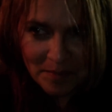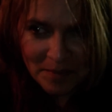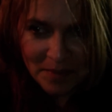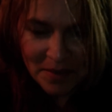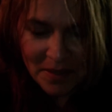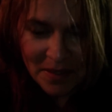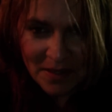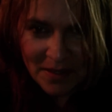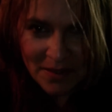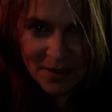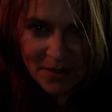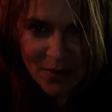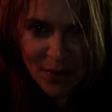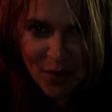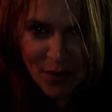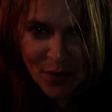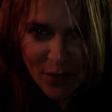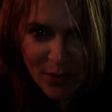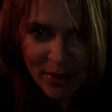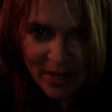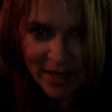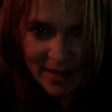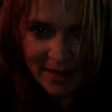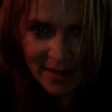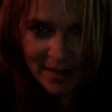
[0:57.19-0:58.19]
But, you know,
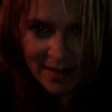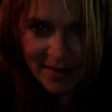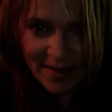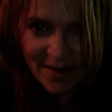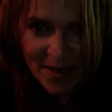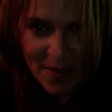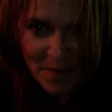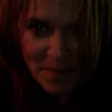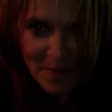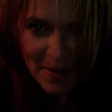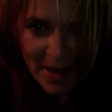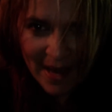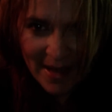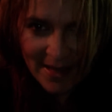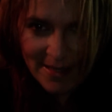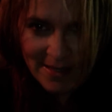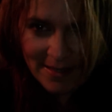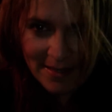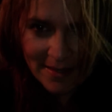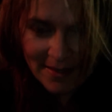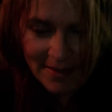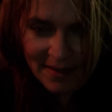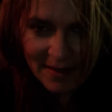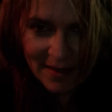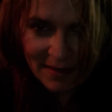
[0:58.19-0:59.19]
if we could get
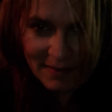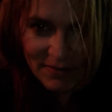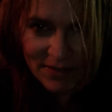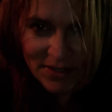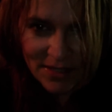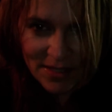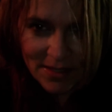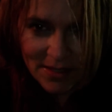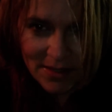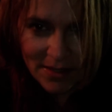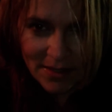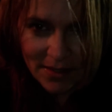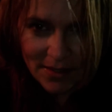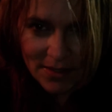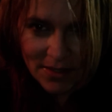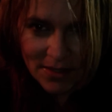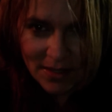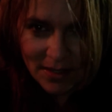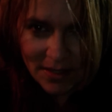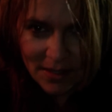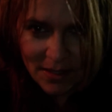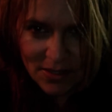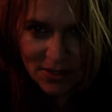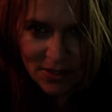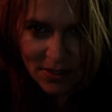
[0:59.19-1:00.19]
past the thing of just
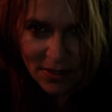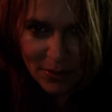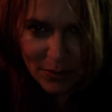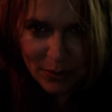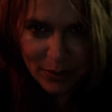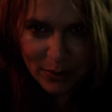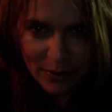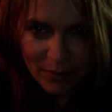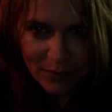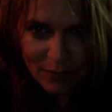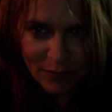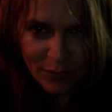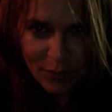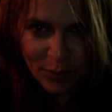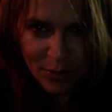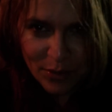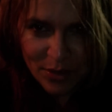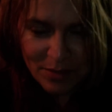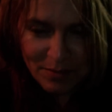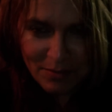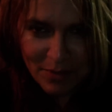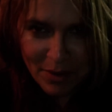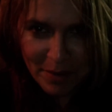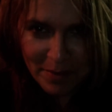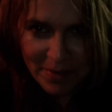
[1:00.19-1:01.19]
judging each other for
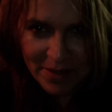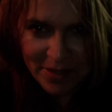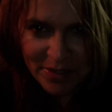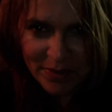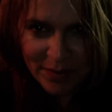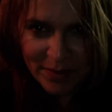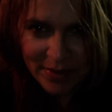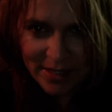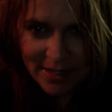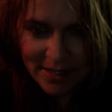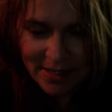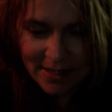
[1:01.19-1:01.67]
the moments we